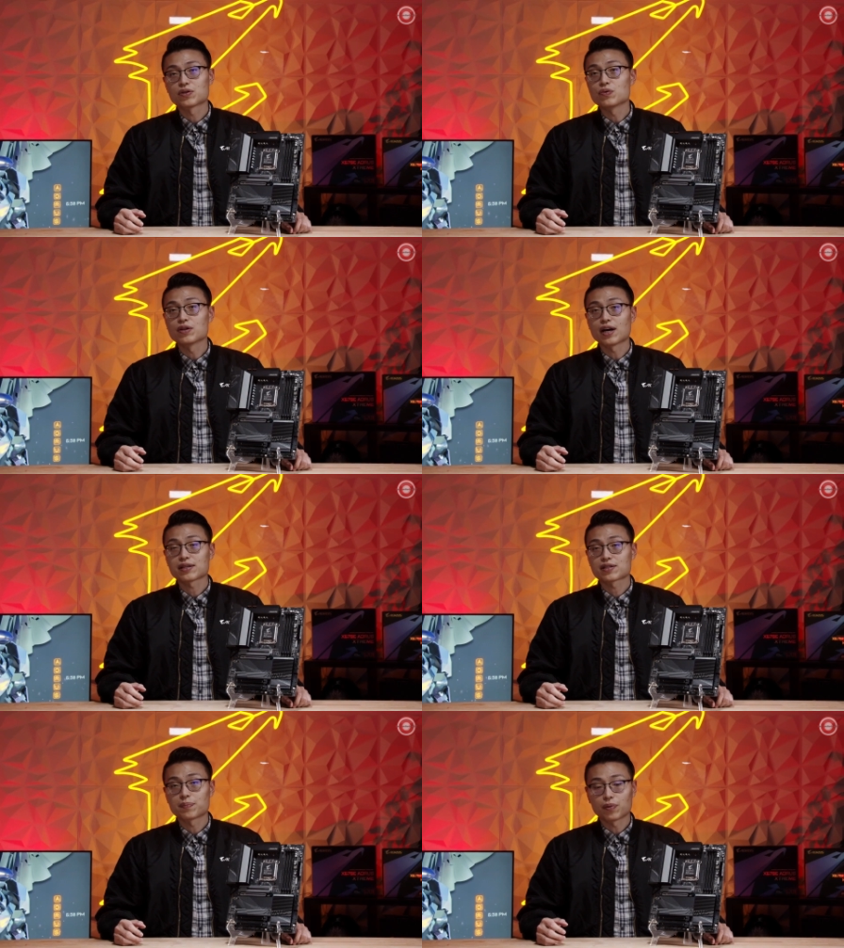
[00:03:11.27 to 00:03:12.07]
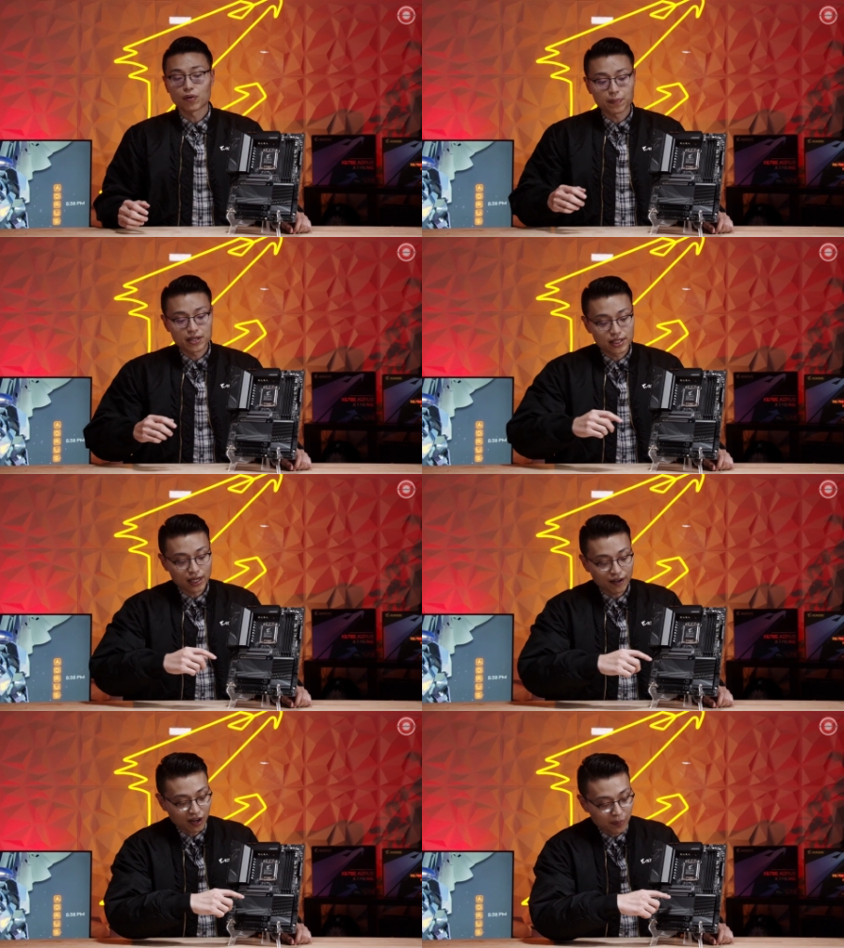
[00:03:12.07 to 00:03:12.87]
do not support
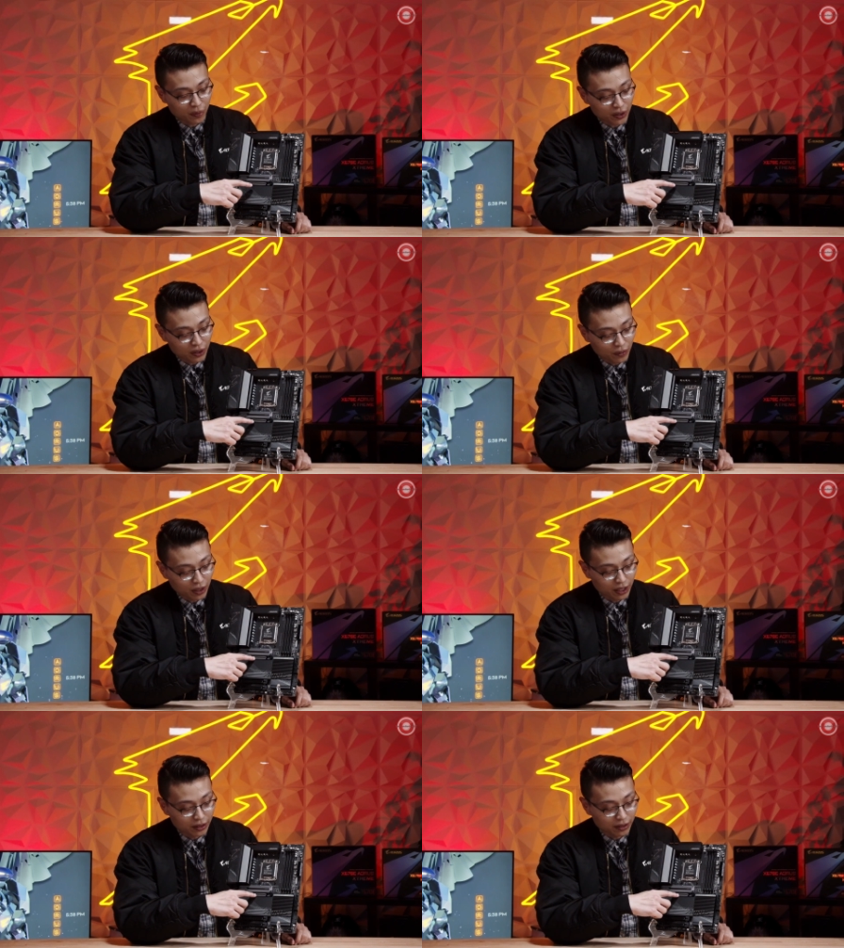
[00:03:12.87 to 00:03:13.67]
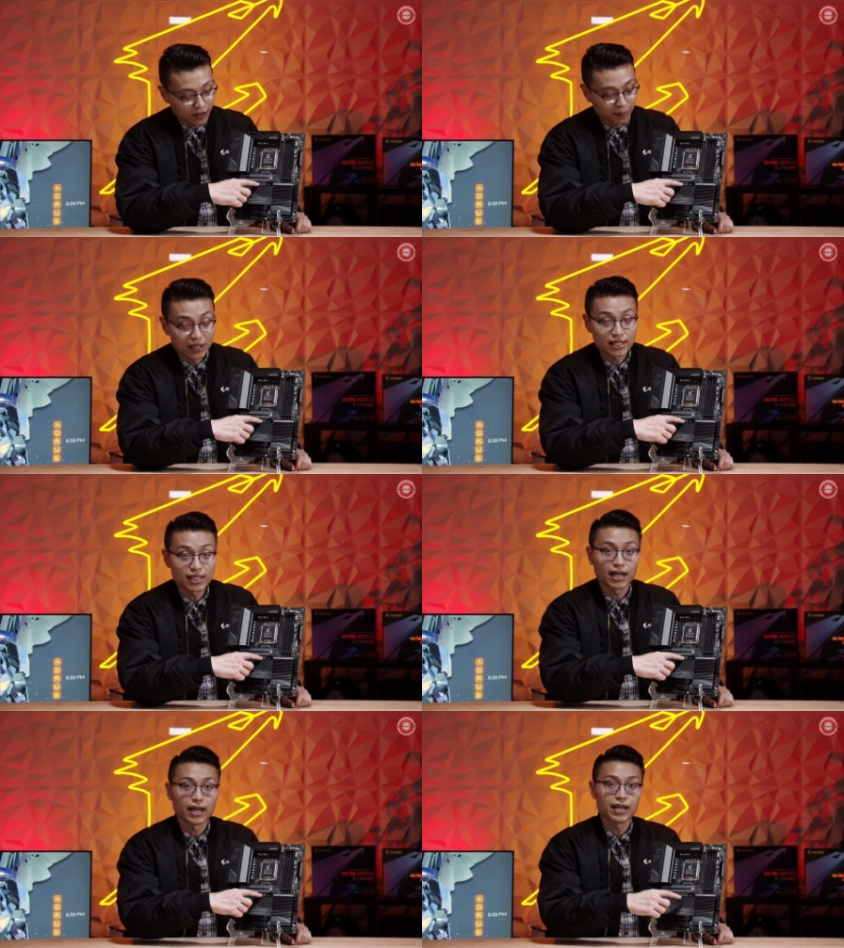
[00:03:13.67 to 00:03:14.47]
PCI 5.0 on the
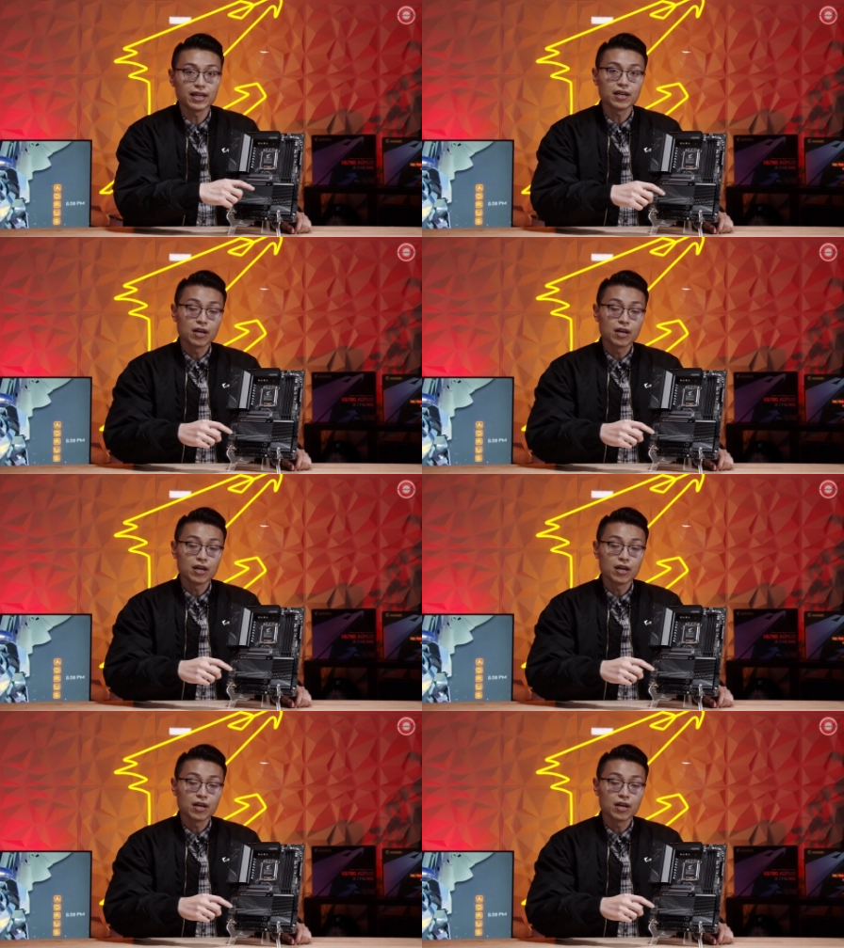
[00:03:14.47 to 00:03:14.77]
PCIe,